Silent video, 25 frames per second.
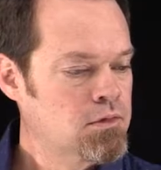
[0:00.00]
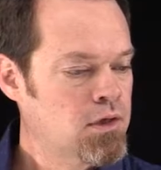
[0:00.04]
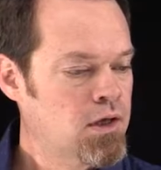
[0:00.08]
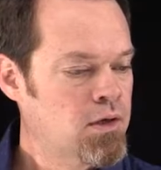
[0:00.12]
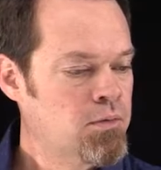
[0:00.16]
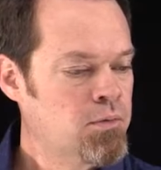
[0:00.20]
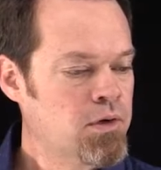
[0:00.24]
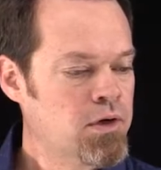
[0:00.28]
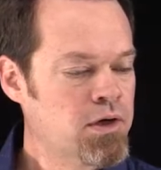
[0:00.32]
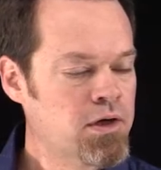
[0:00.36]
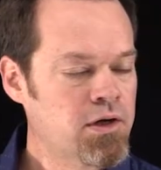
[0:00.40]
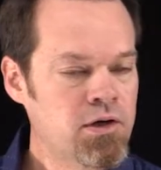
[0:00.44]

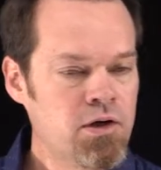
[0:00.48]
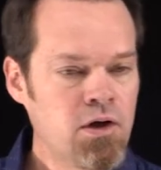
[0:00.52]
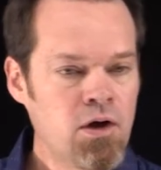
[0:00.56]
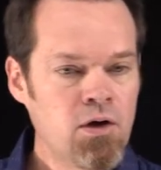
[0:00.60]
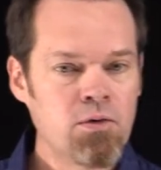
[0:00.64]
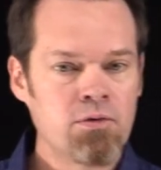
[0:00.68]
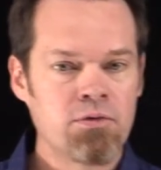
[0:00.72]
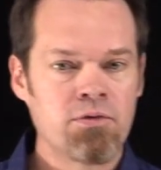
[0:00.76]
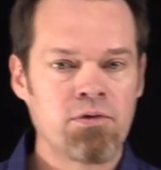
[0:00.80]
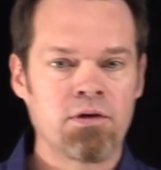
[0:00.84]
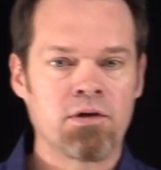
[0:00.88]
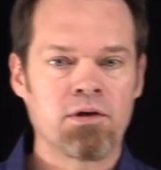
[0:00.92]
And we're going to
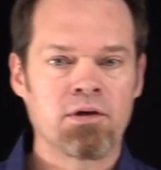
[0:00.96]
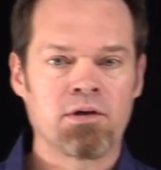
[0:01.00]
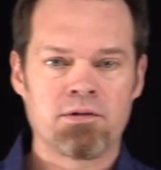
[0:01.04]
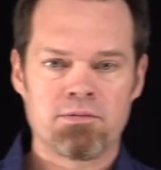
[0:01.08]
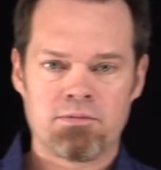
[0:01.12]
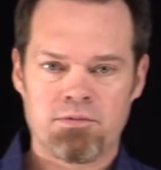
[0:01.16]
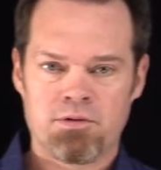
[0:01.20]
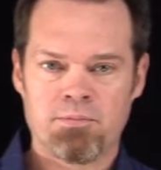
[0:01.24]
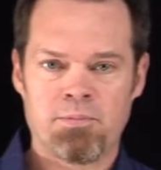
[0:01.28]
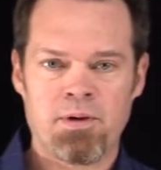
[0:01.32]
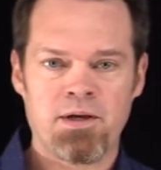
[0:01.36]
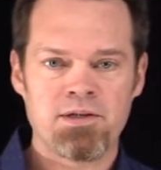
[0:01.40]
note the
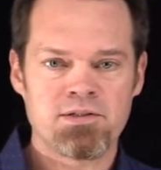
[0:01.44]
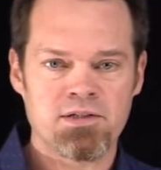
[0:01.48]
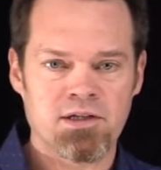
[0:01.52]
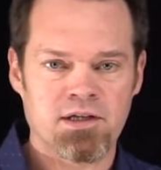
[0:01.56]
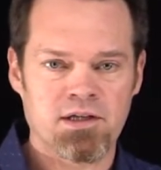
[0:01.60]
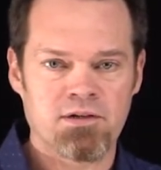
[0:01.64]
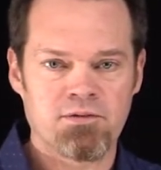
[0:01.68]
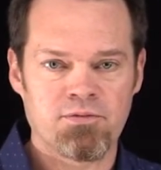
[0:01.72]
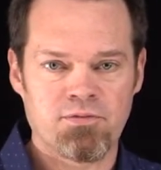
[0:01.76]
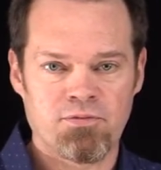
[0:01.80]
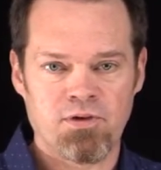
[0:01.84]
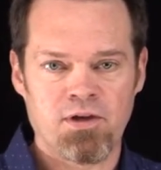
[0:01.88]
basic
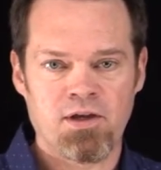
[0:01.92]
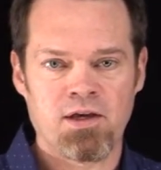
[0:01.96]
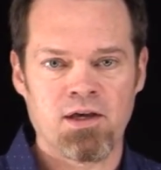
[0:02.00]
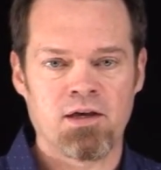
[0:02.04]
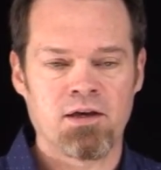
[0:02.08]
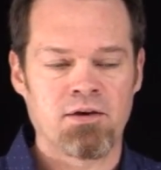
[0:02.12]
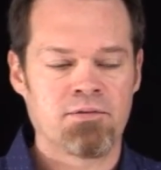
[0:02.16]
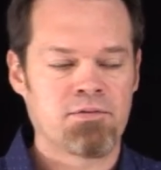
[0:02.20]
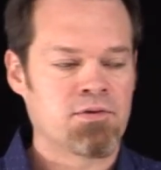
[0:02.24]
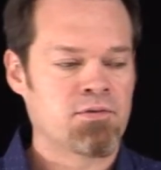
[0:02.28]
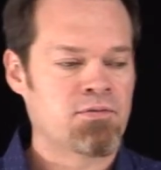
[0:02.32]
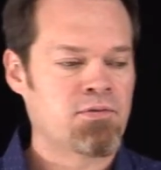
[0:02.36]

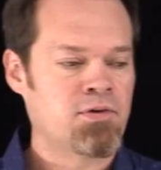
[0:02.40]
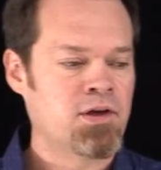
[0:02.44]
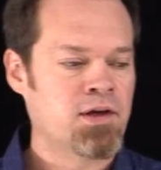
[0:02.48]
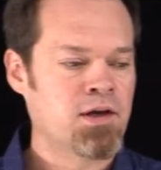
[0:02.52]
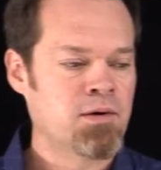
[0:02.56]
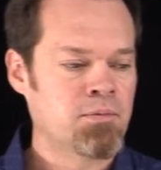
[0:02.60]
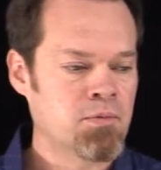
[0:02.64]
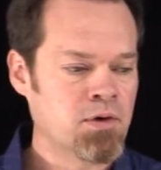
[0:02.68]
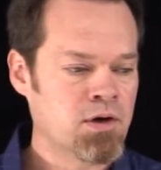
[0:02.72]
config of the VM.